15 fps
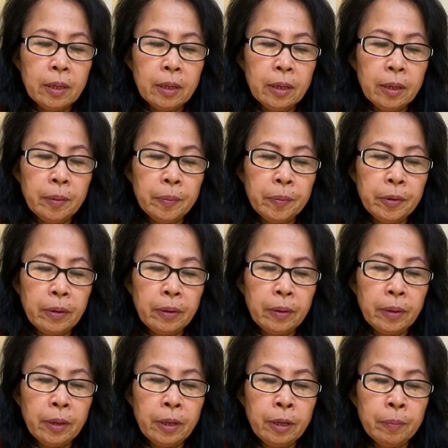
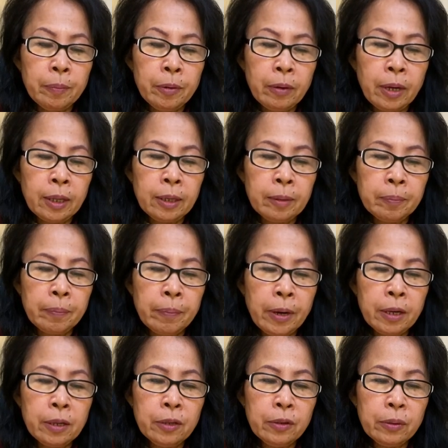If you cannot
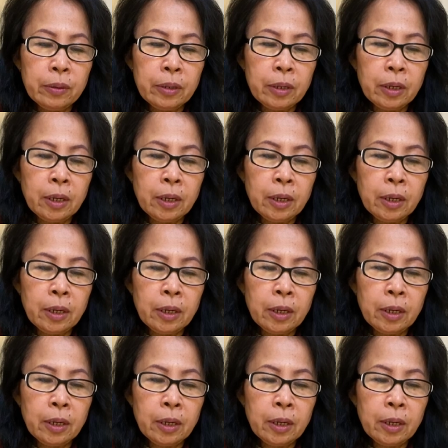find your